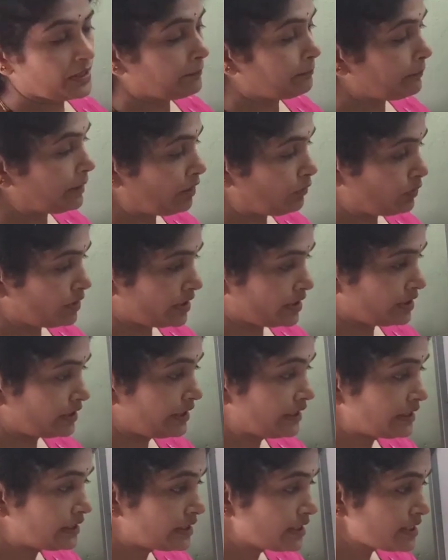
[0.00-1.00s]
power
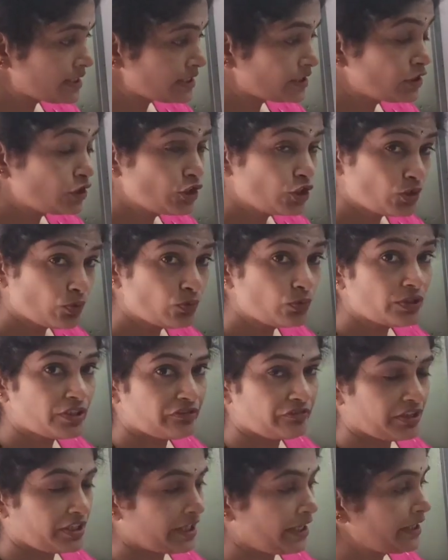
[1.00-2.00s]
in this new
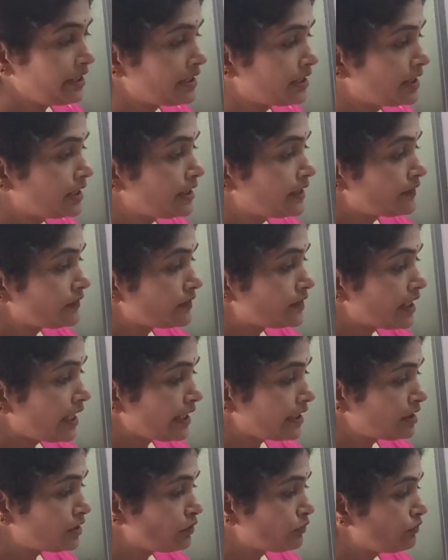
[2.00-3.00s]
dividend,
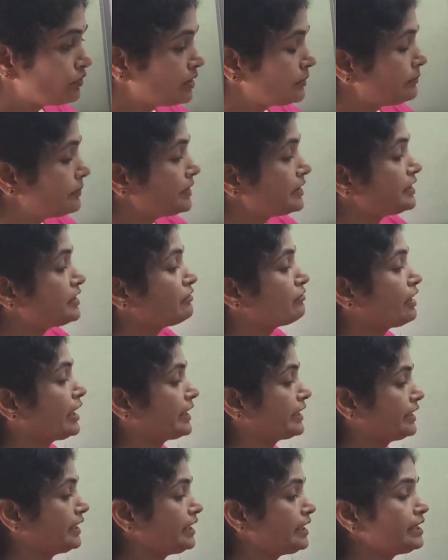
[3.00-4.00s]
that will be
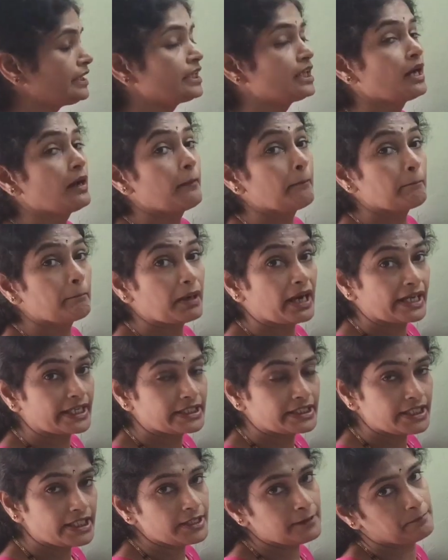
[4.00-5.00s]
divided by
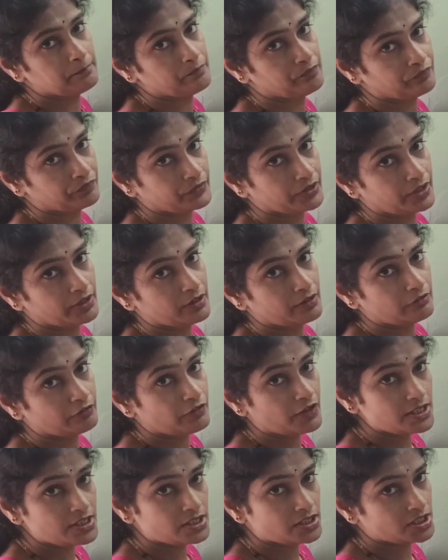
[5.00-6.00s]
the
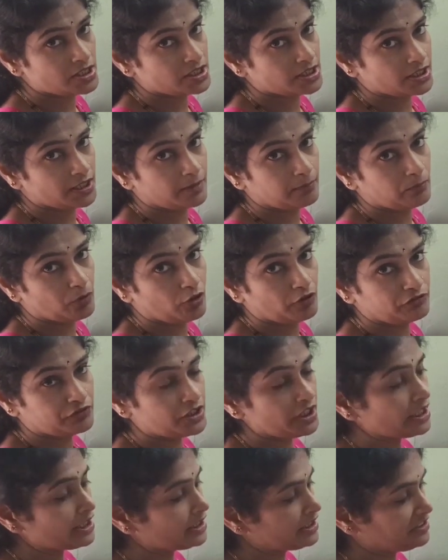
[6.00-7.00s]
first term of
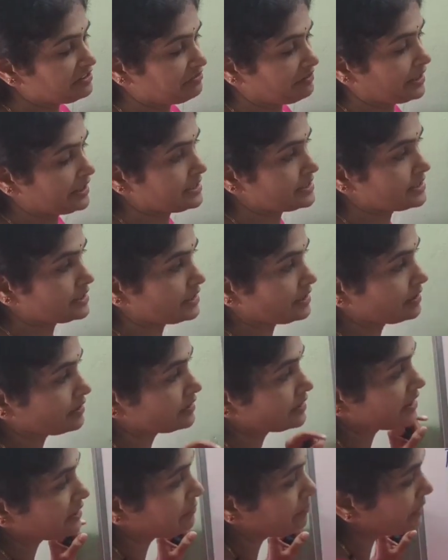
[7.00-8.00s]
the divisor. That